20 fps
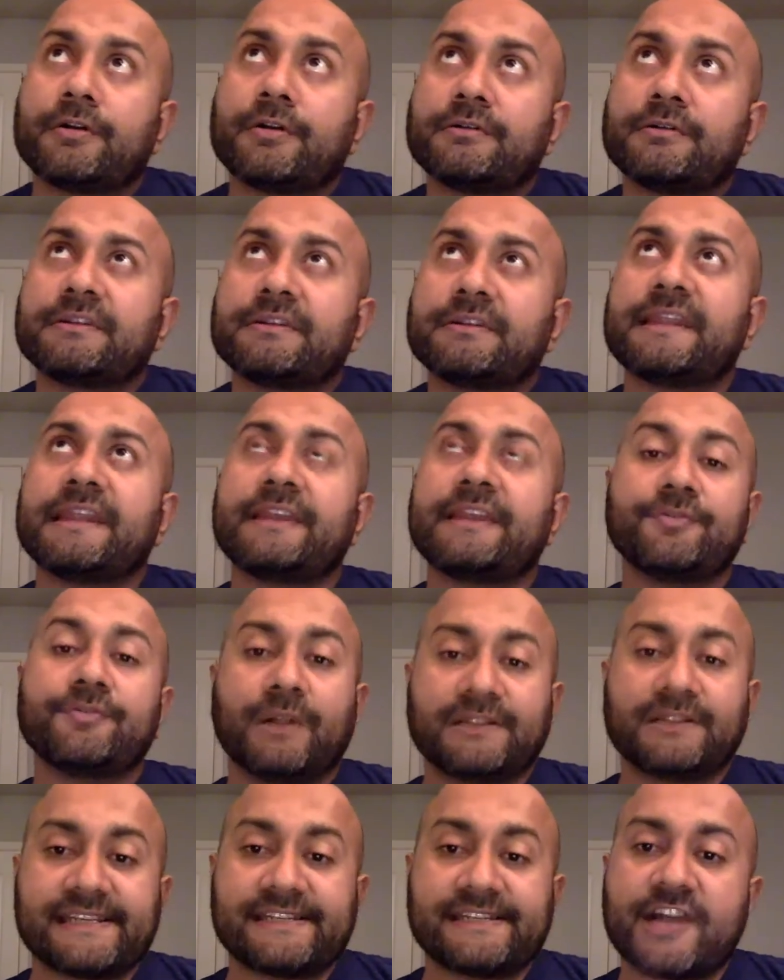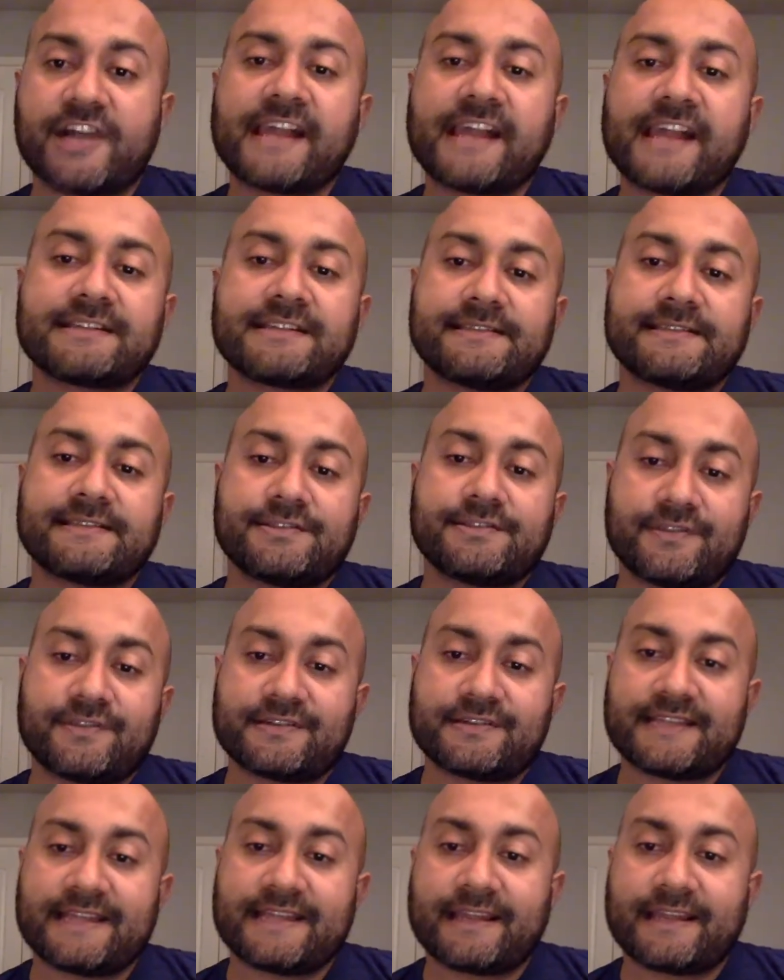they do multi-tracks, so
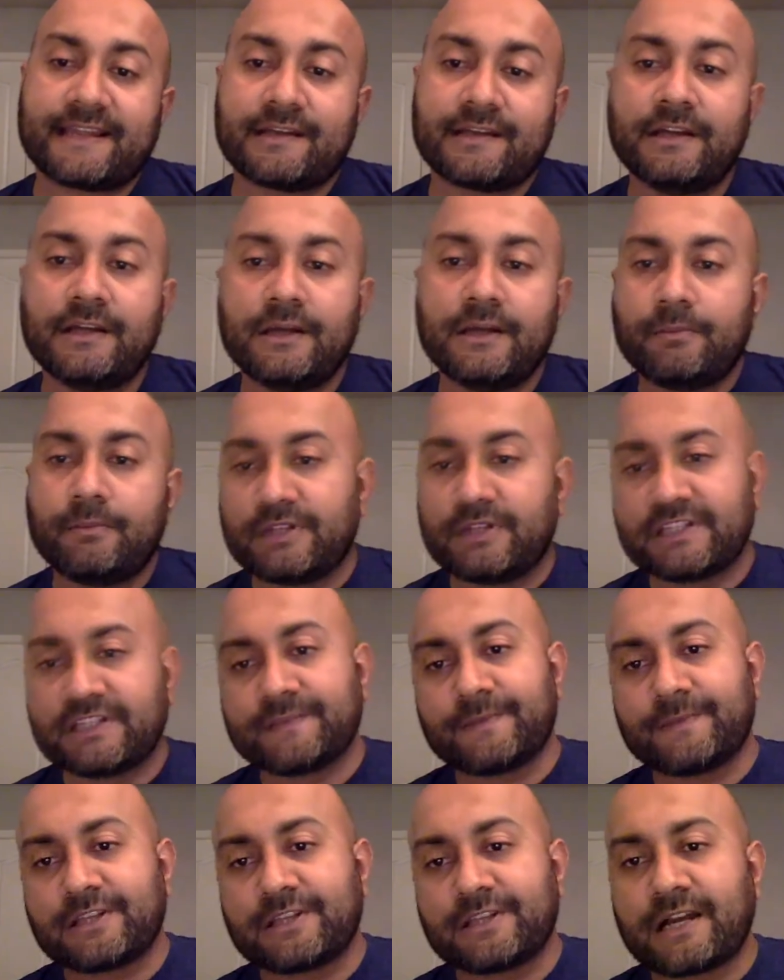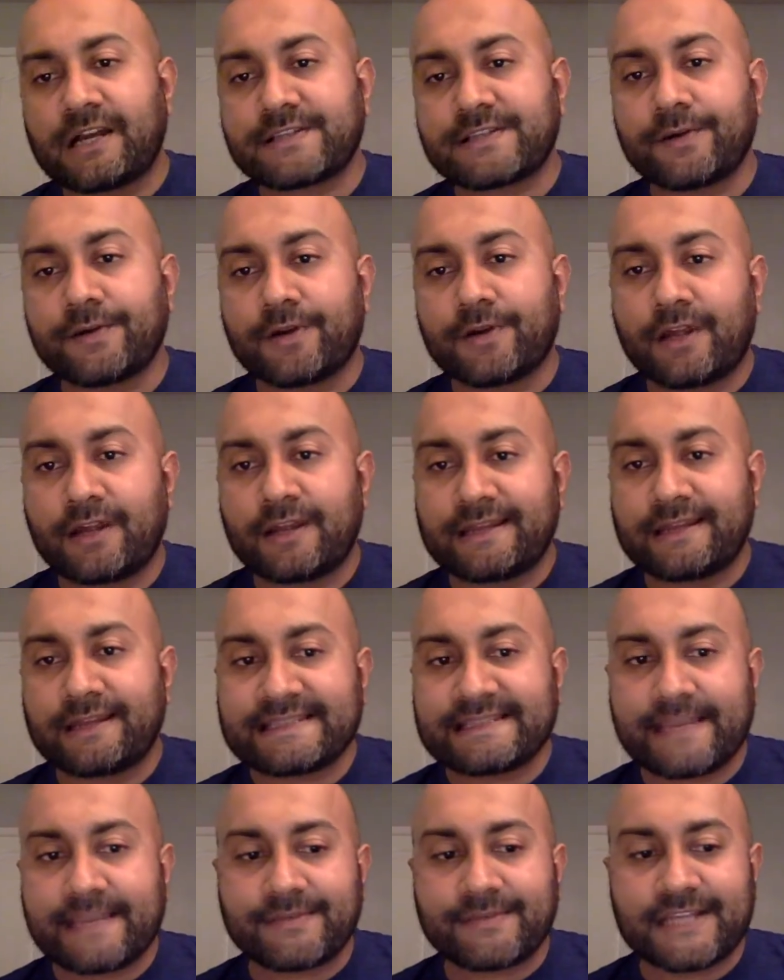there's like multiple talks going on at the
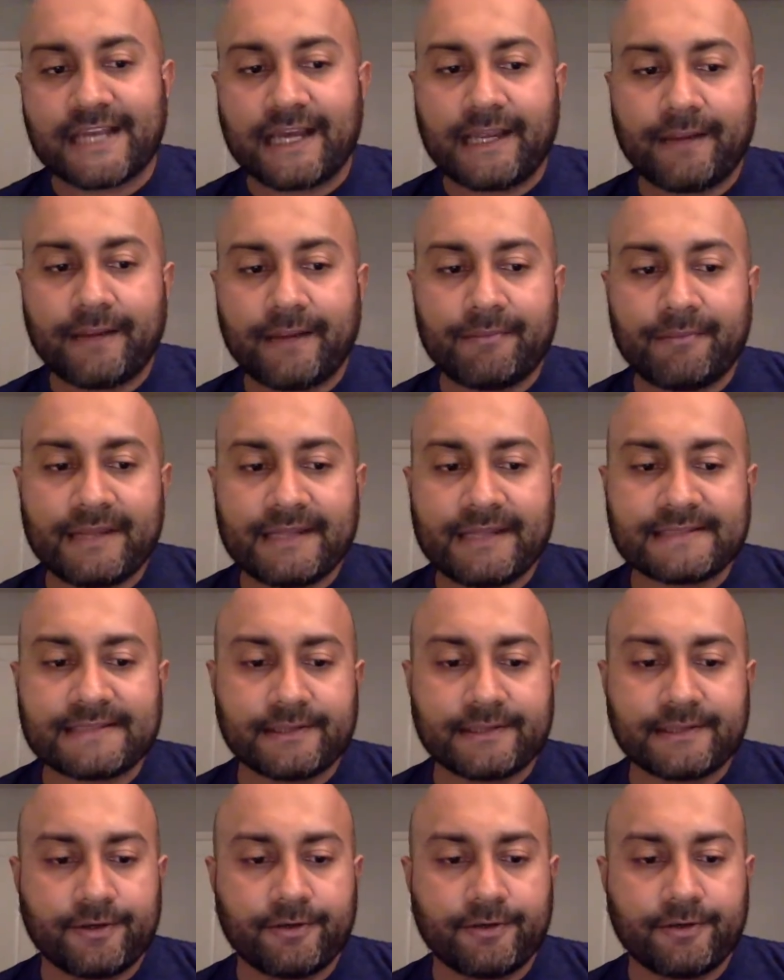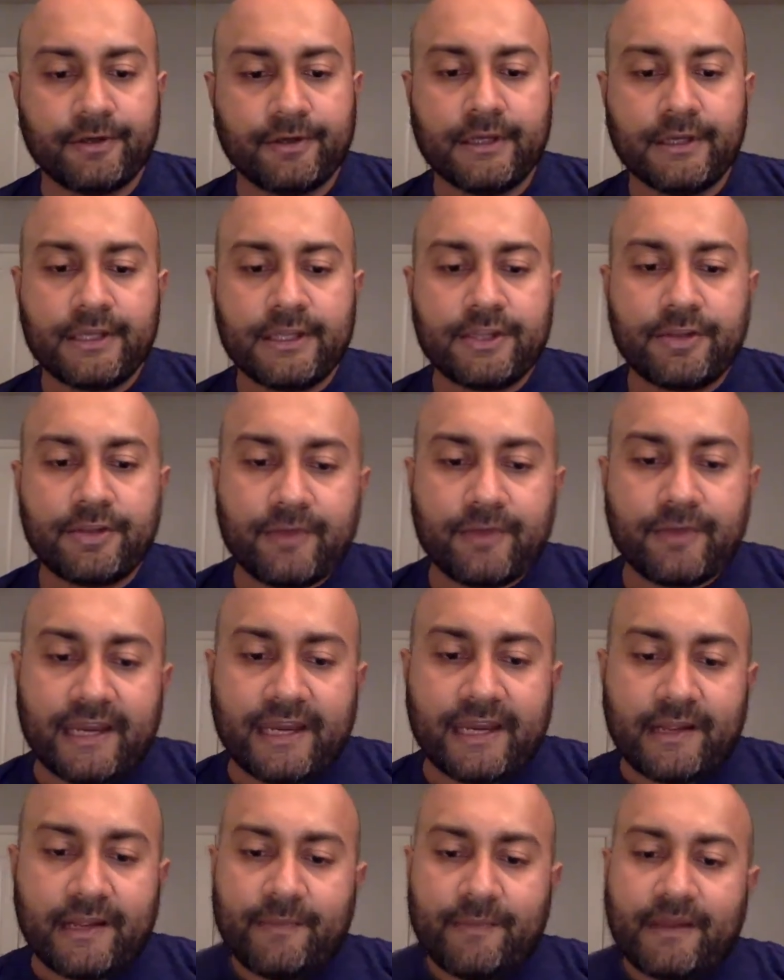same time, and so you end
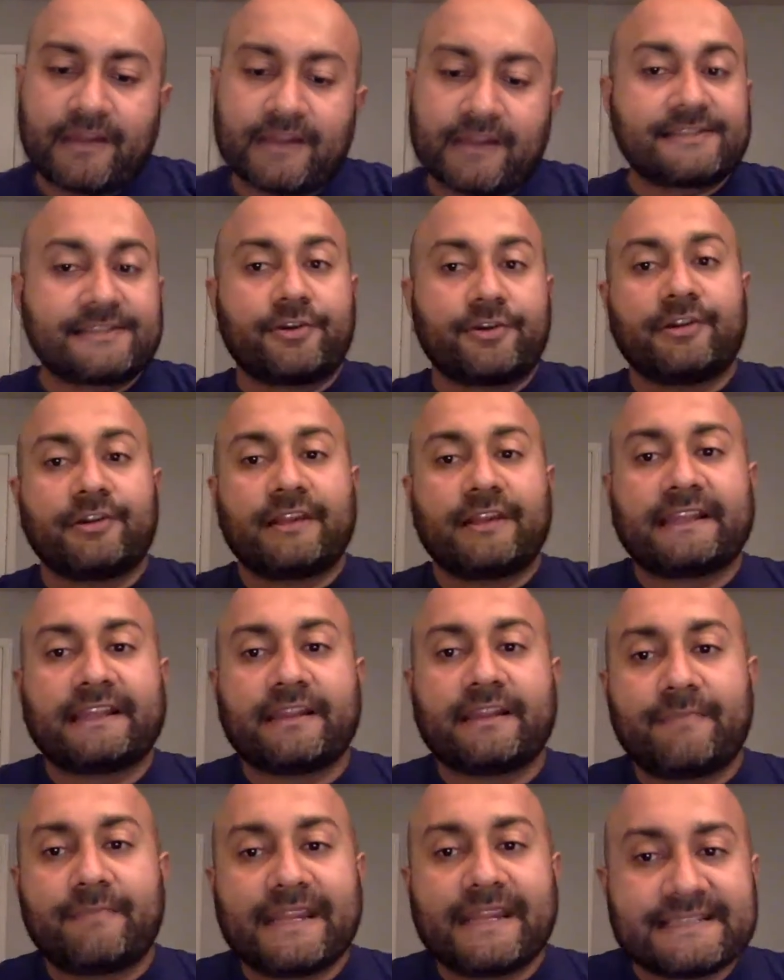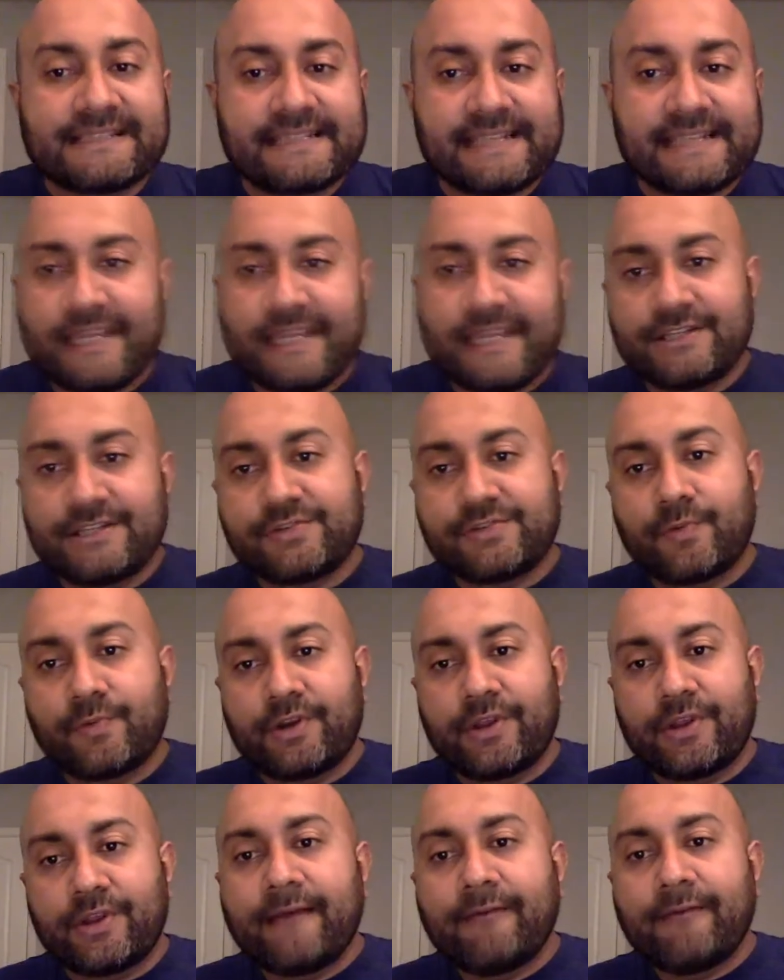up, unless you're on like the main stage where
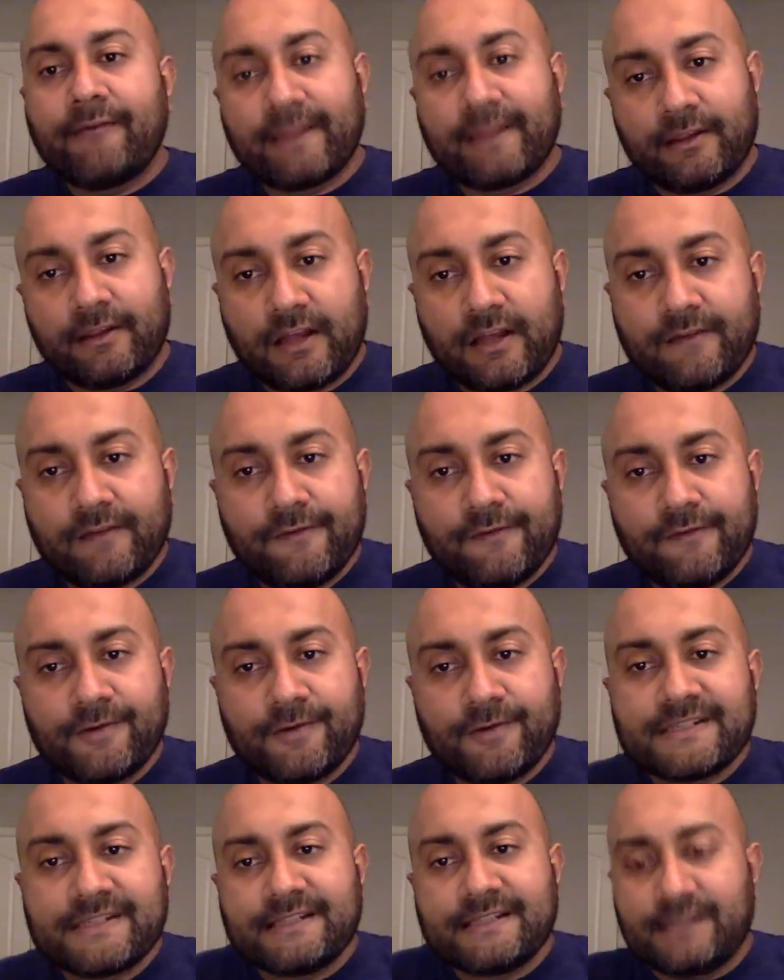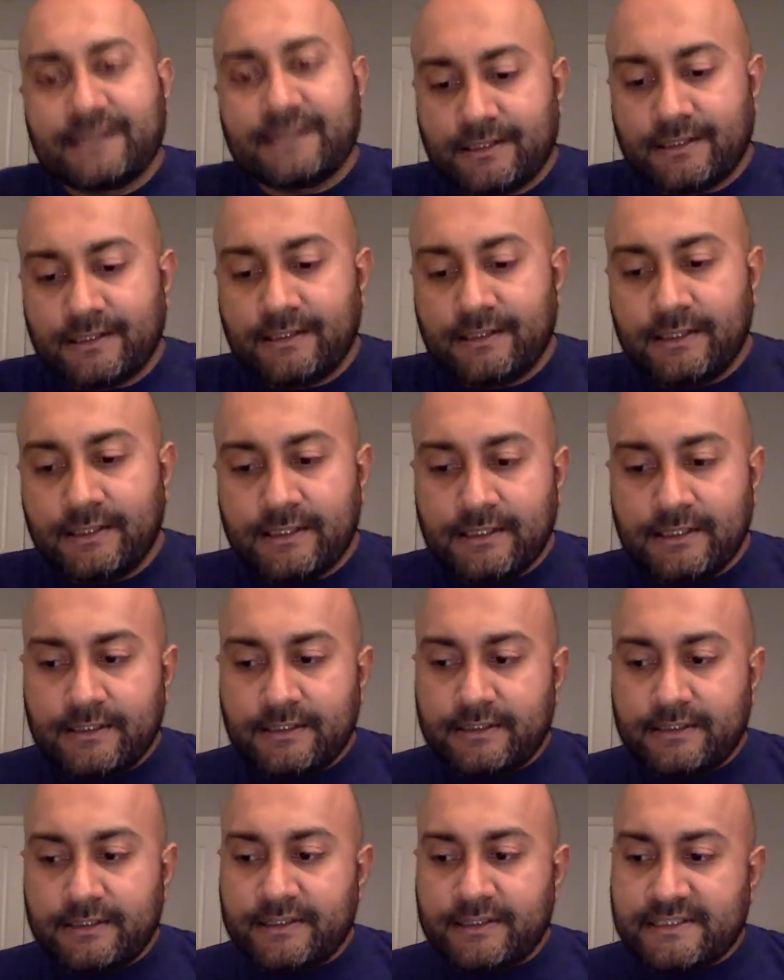you have like a lot of folks, the
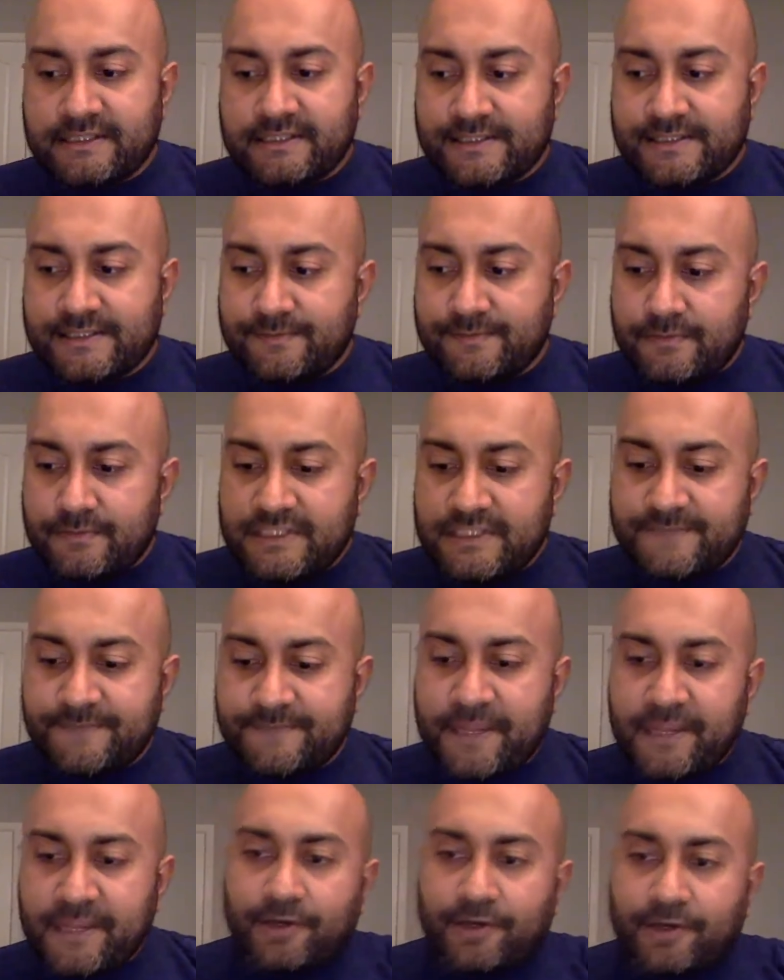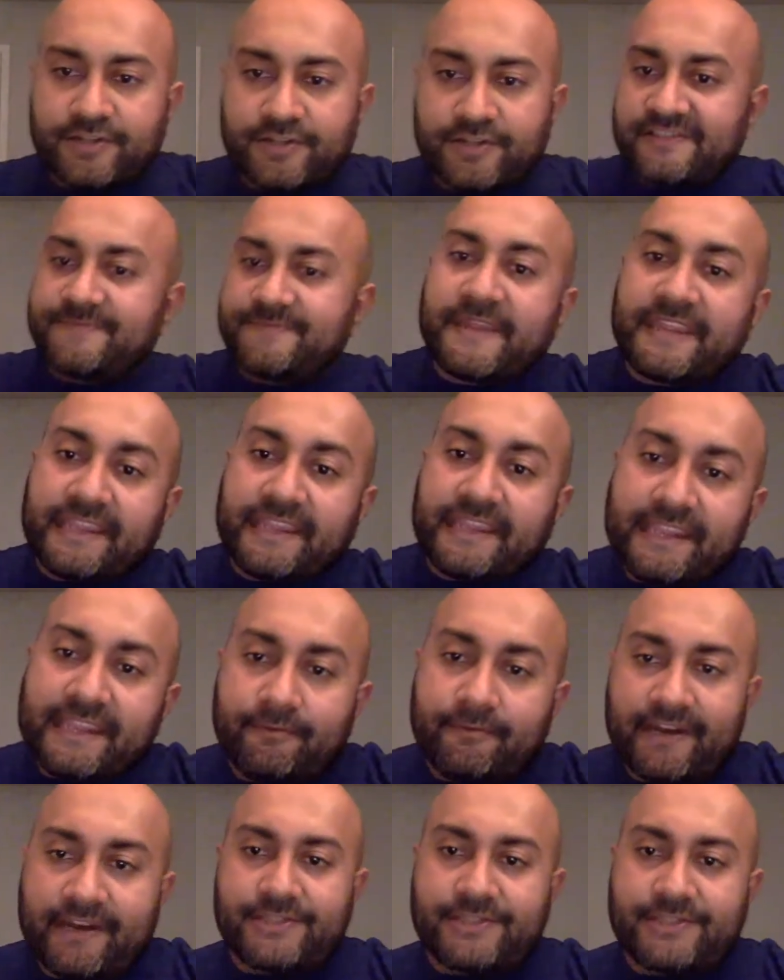speaker to speakee
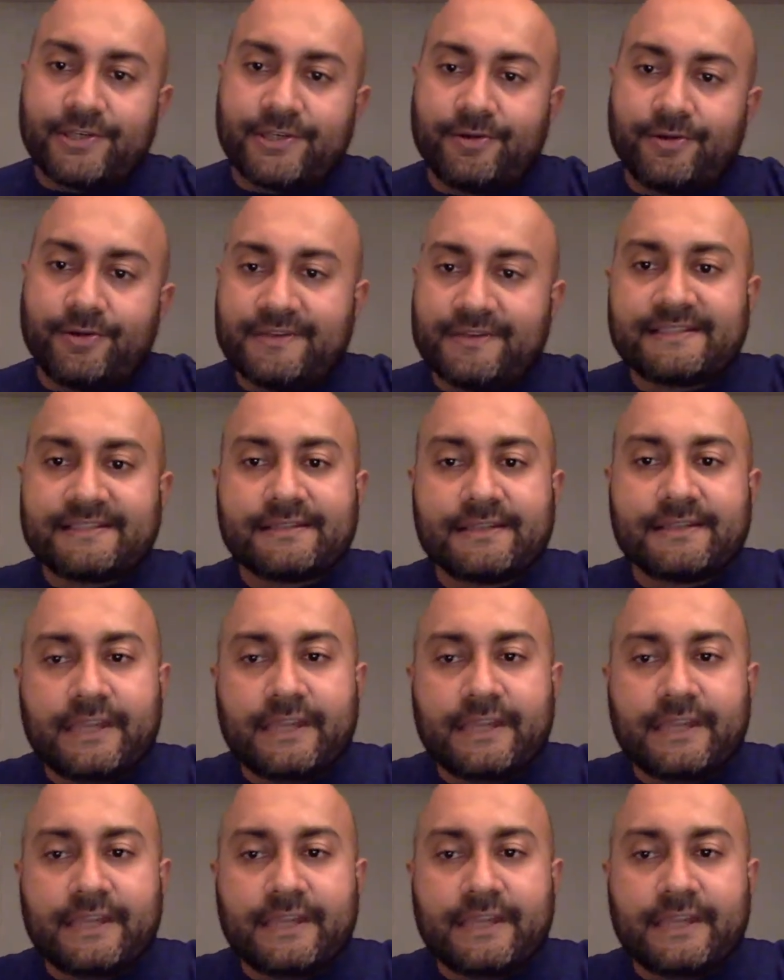ratio is